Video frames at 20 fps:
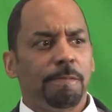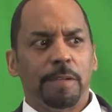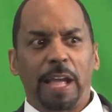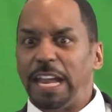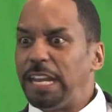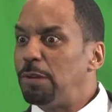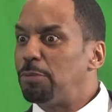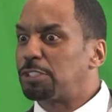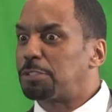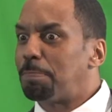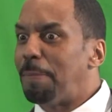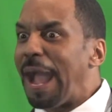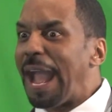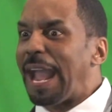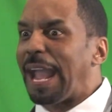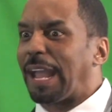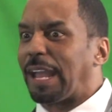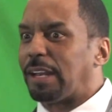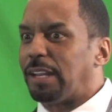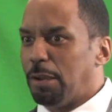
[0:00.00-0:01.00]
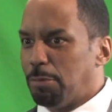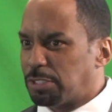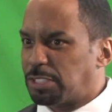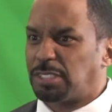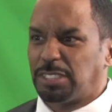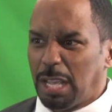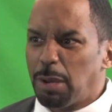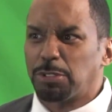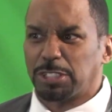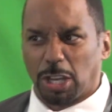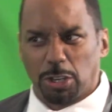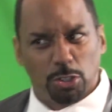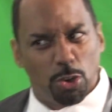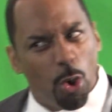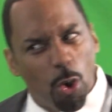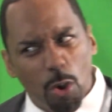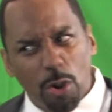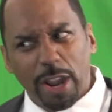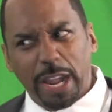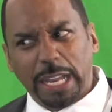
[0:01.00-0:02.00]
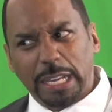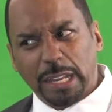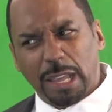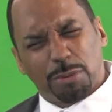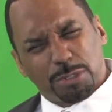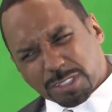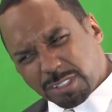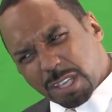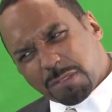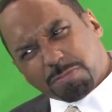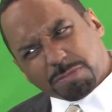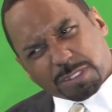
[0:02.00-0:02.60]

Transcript: And he was mad. He was, he was annoyed. He was, he,